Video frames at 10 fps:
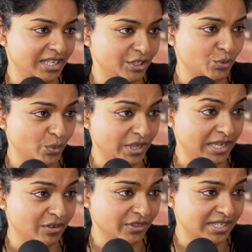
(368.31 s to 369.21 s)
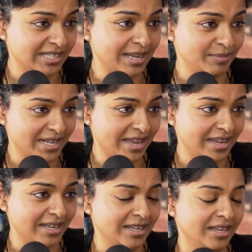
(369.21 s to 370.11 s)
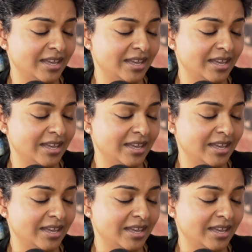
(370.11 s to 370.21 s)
each week on the same day,